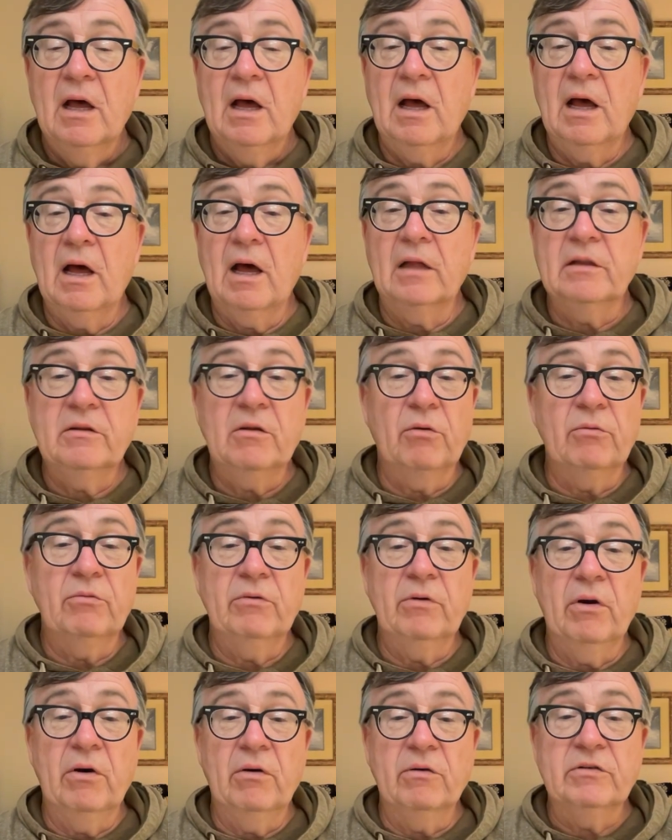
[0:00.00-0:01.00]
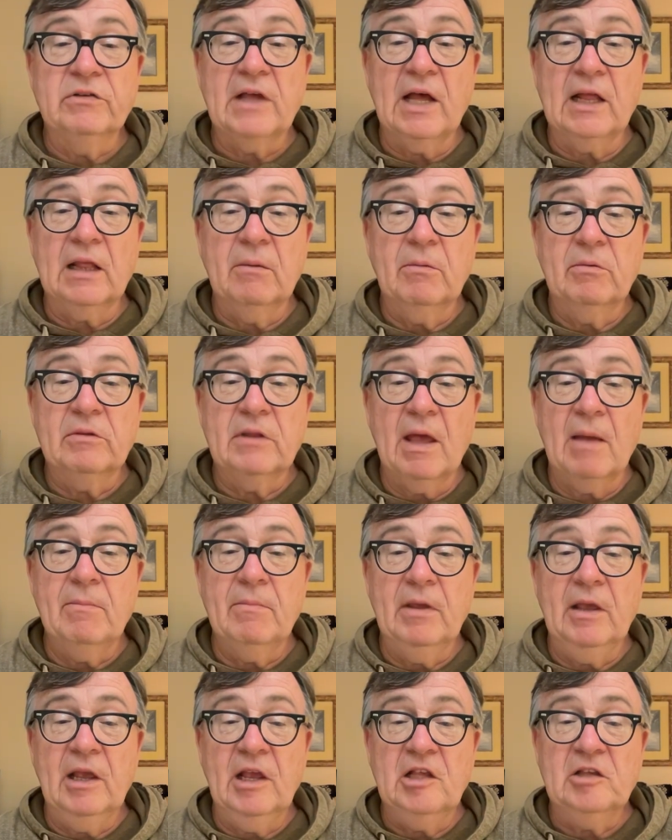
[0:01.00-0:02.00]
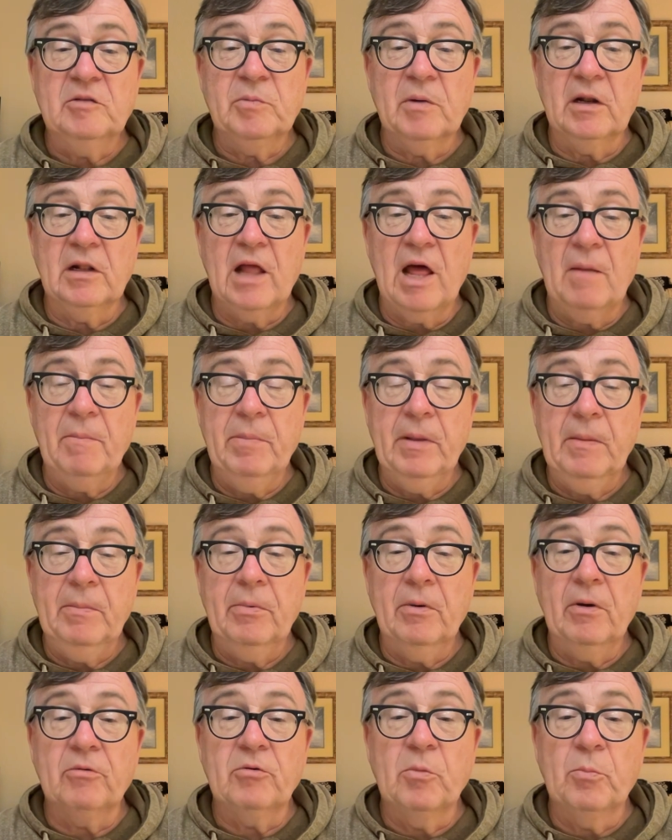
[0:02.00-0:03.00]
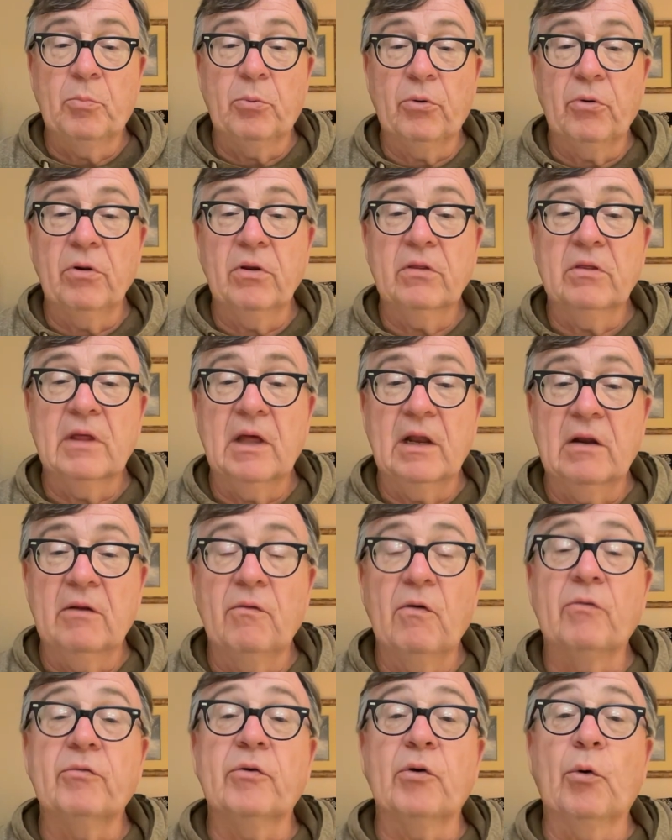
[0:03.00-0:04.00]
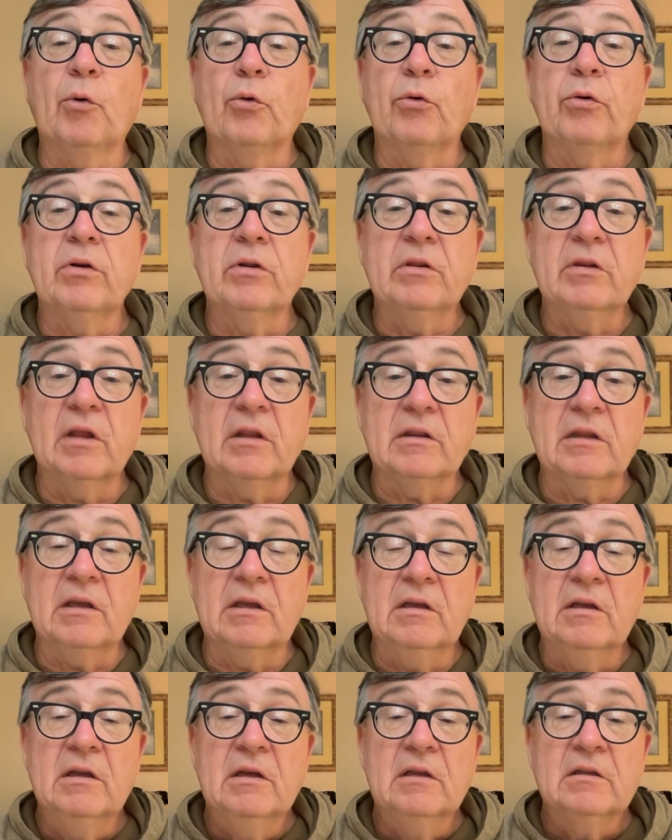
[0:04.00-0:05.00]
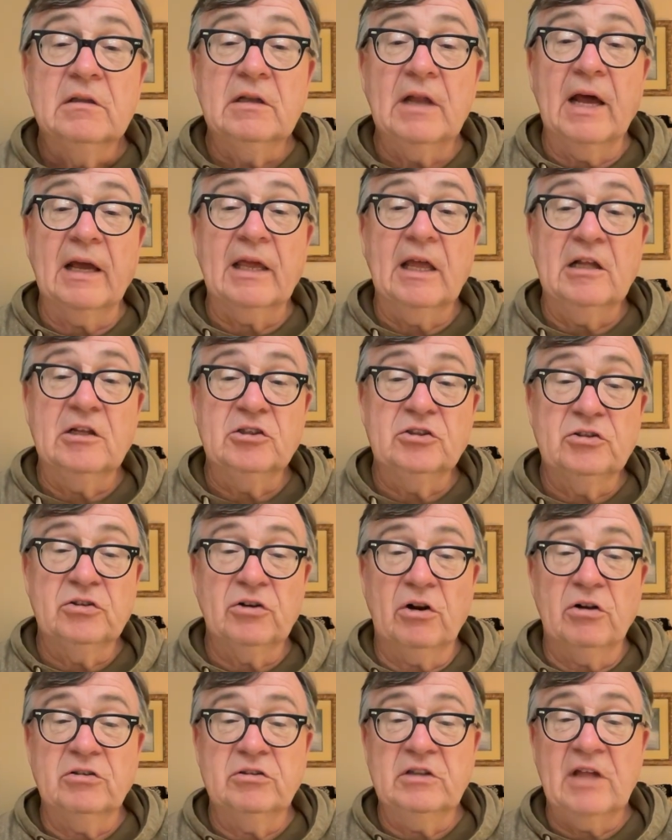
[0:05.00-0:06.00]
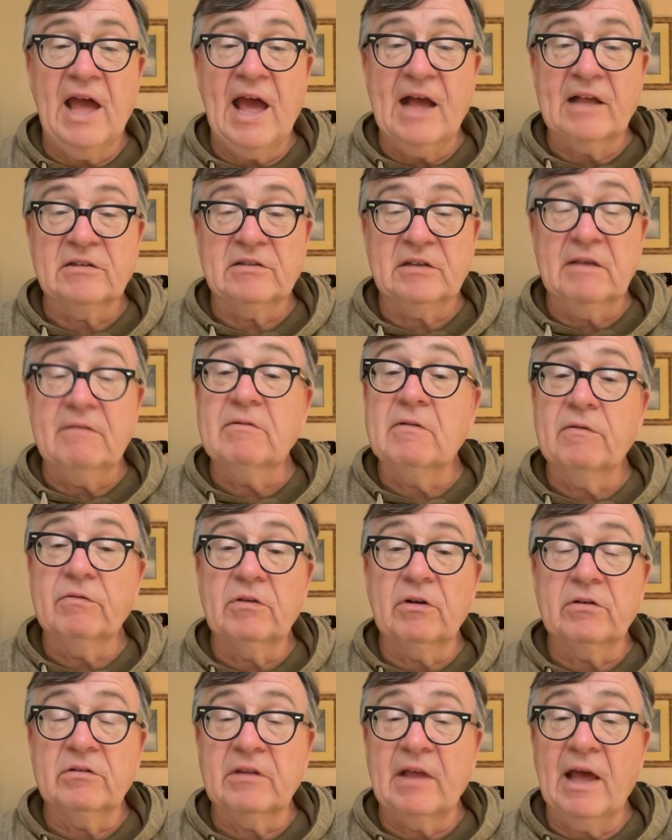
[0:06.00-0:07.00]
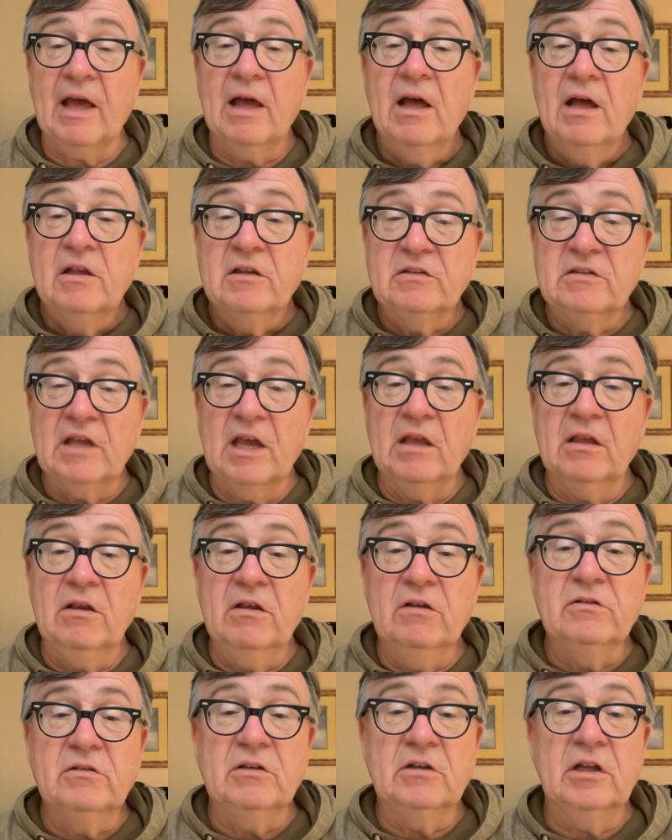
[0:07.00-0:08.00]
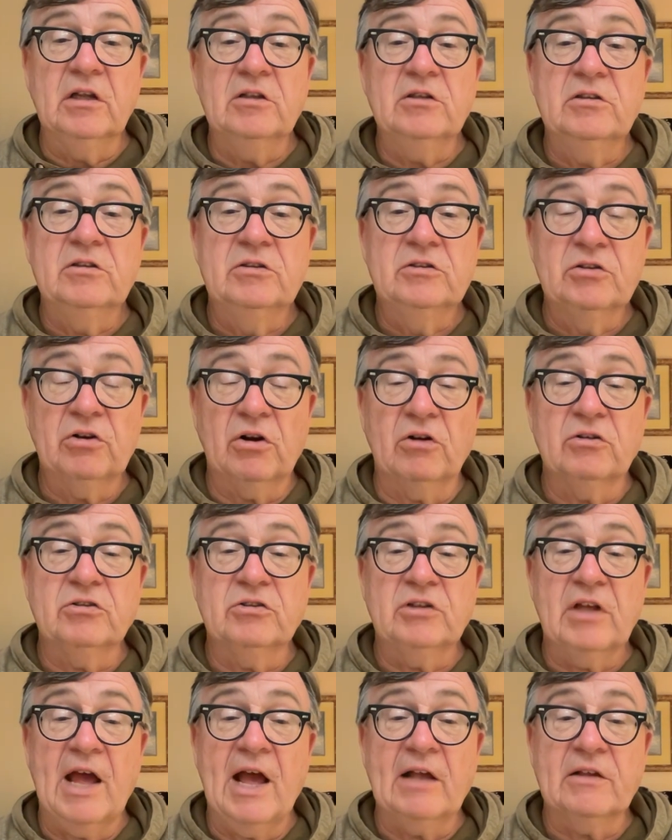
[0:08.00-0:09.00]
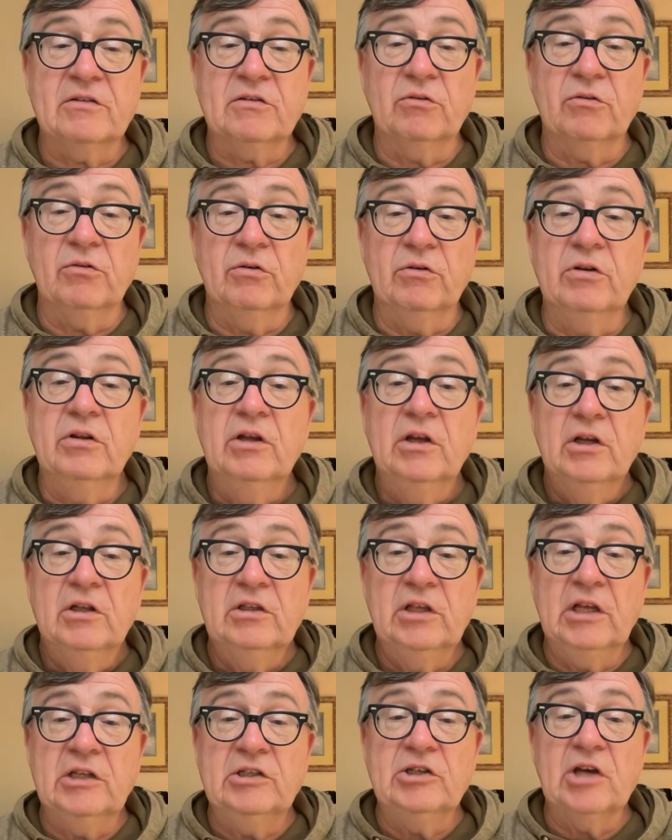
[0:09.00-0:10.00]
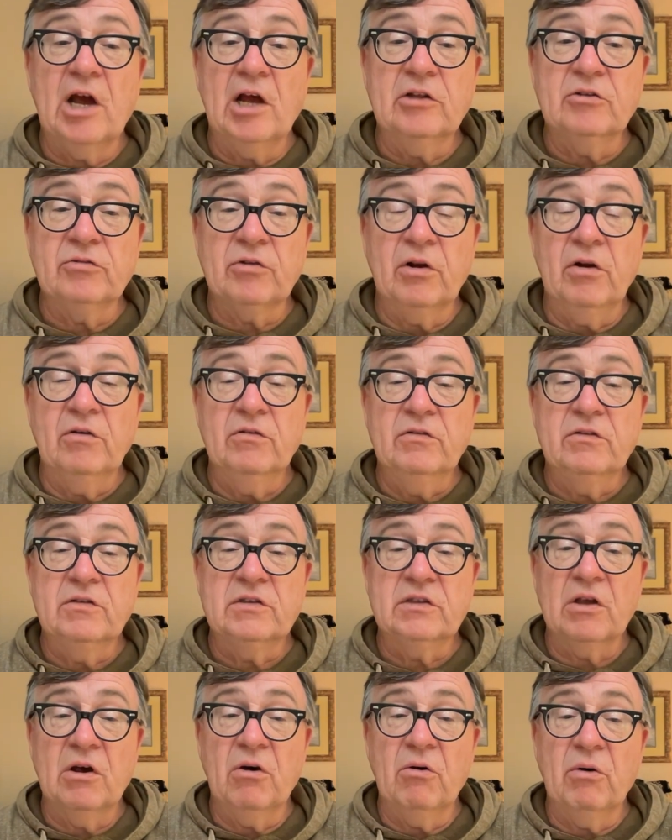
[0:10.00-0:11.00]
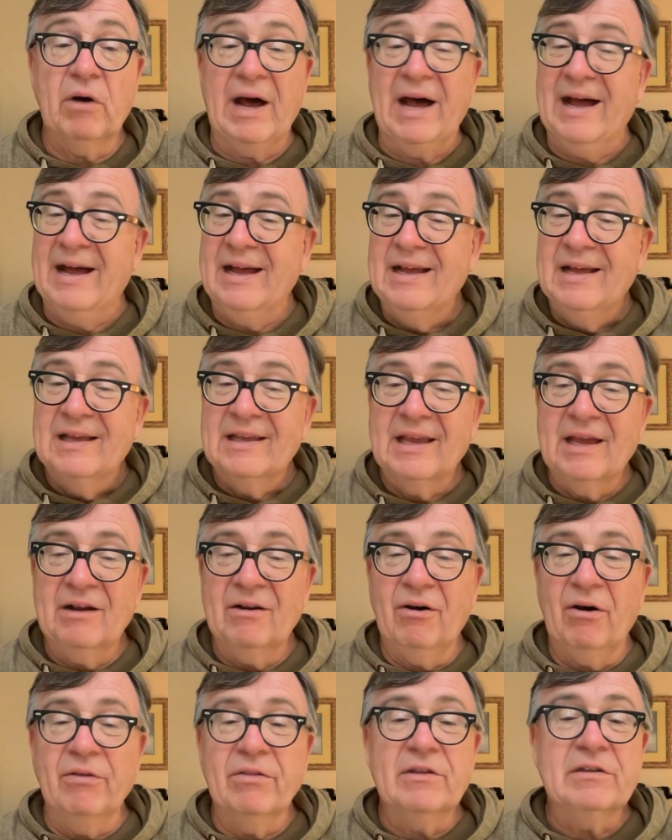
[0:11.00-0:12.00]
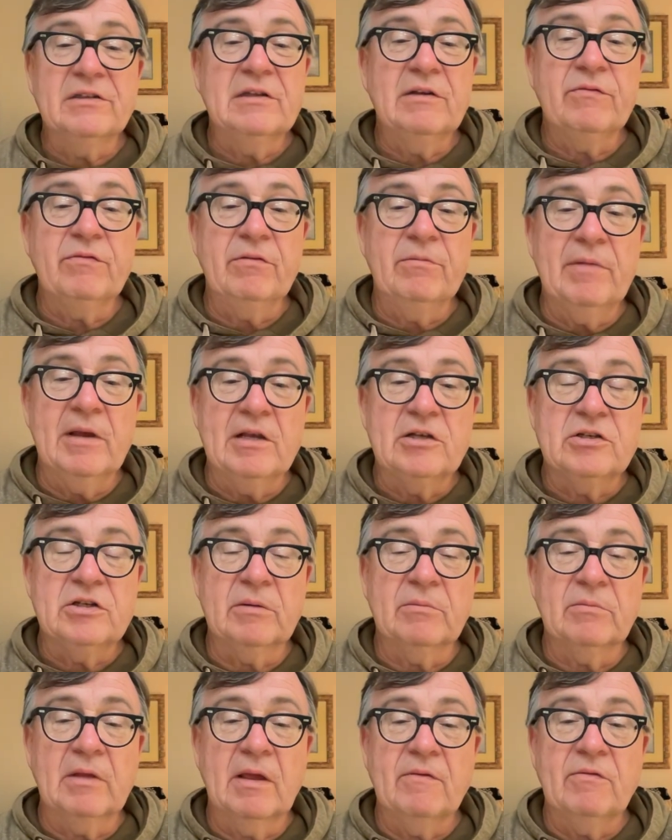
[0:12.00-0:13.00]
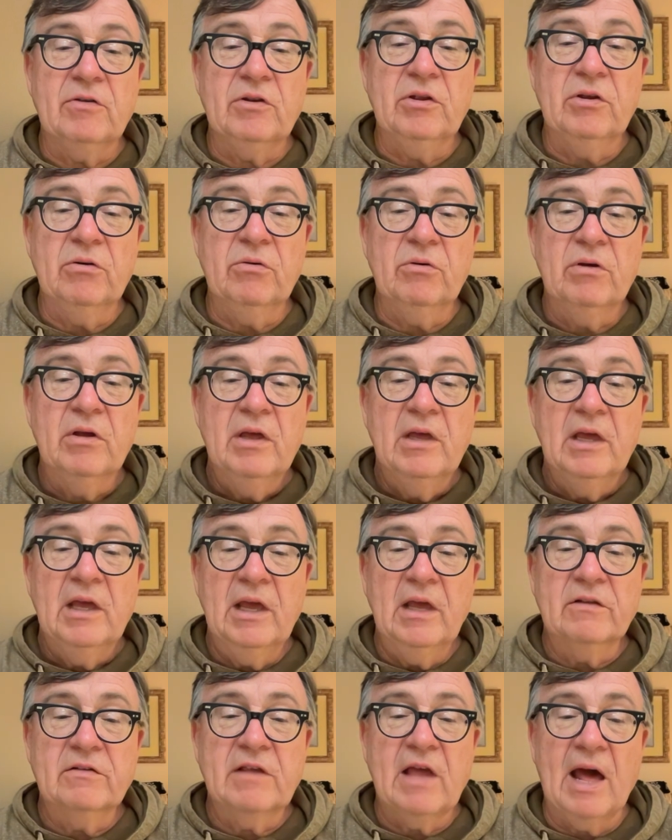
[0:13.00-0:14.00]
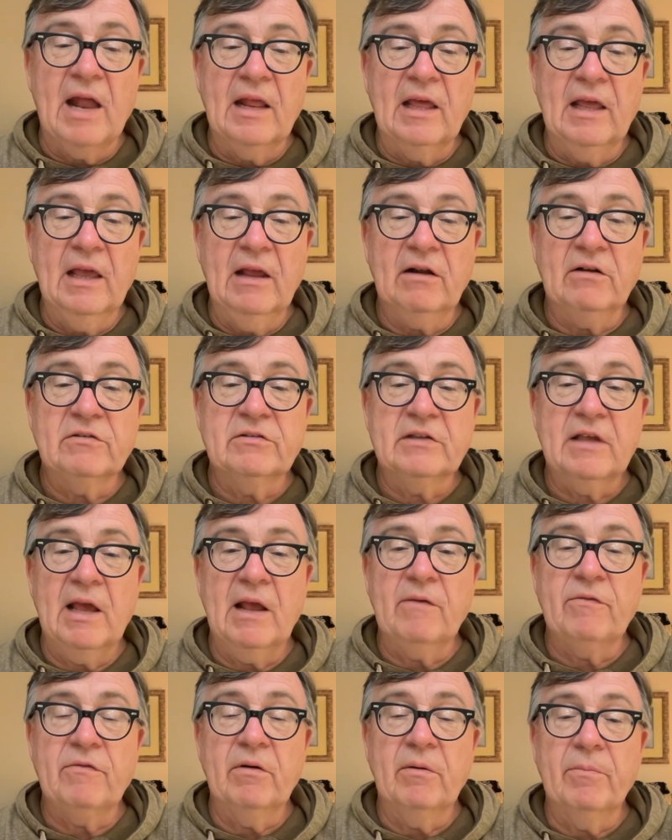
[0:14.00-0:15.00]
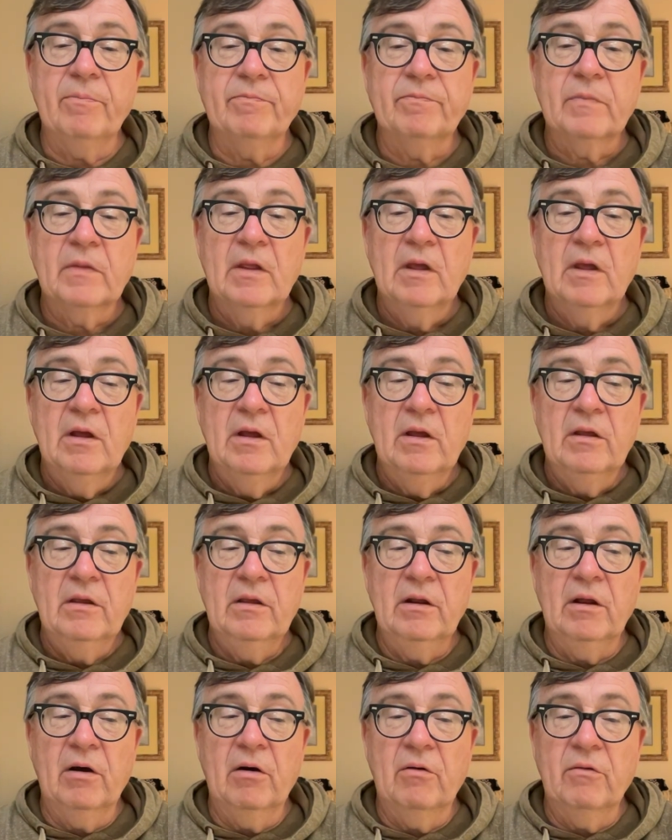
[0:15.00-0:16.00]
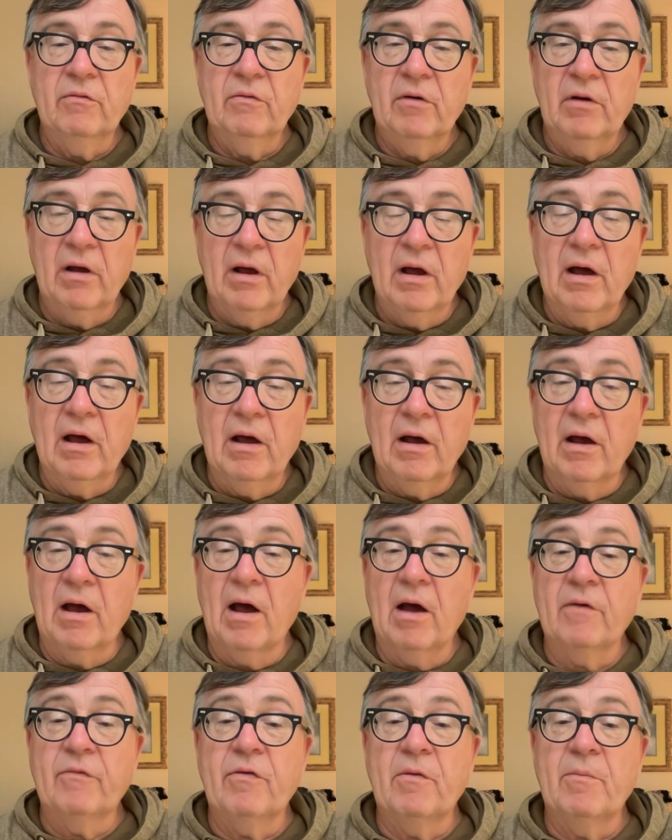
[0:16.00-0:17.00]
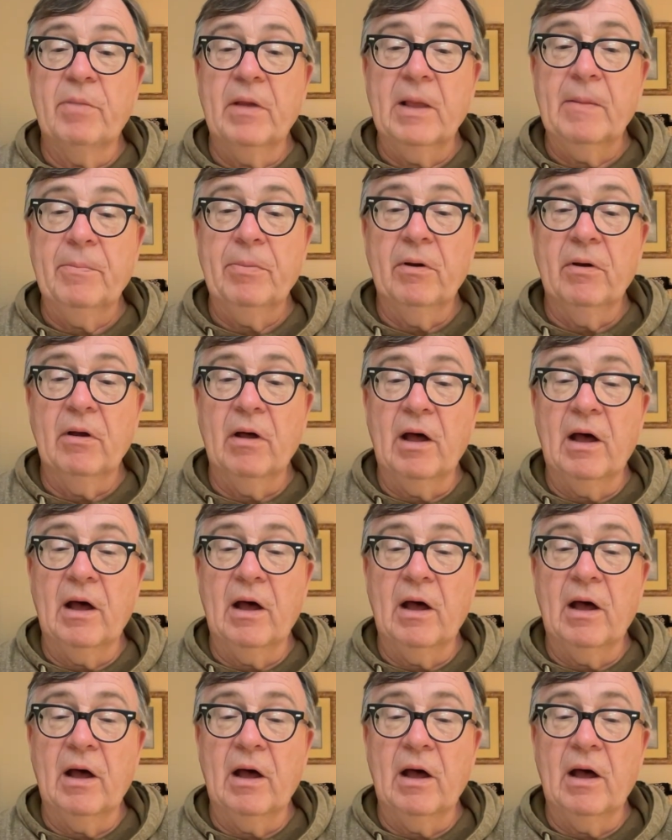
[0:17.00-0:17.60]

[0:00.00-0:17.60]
I uh, don't know exactly what that means, but a lot of people are reporting that have already ordered, that they did not get charged tax, even if their ta state usually did charge tax on D J I drones. So uh, again, all this information I'm giving you is kind of hearsay from, you know, uh, from people.